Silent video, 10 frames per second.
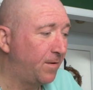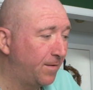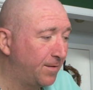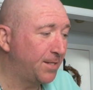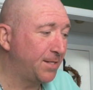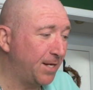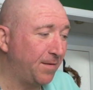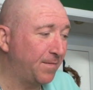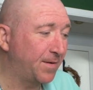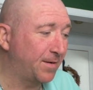for
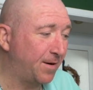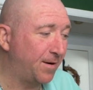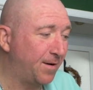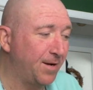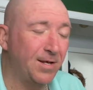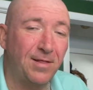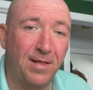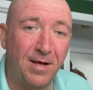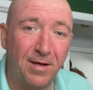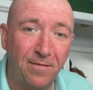safeguarding
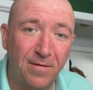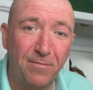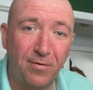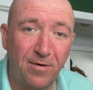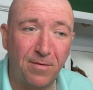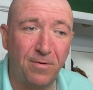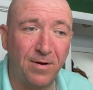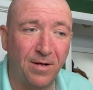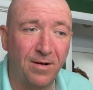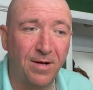life and property.